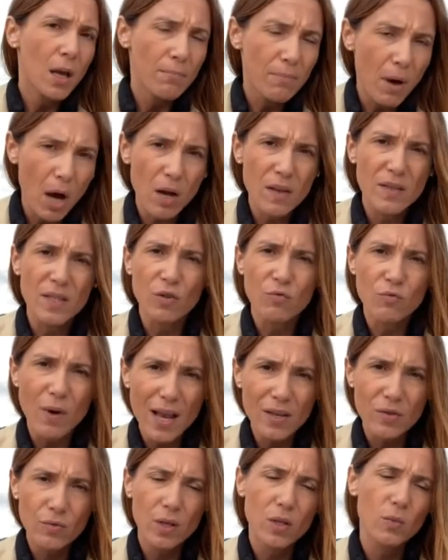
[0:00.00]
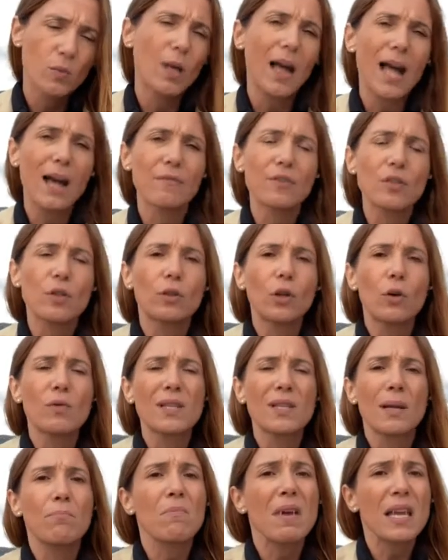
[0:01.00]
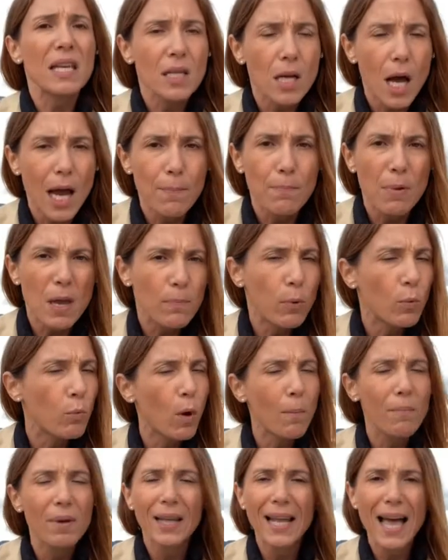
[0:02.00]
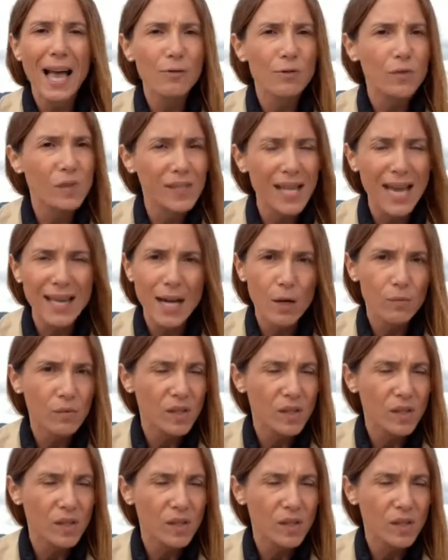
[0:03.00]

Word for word: Bars and restaurants will have to close at midnight. People won't be allowed to stand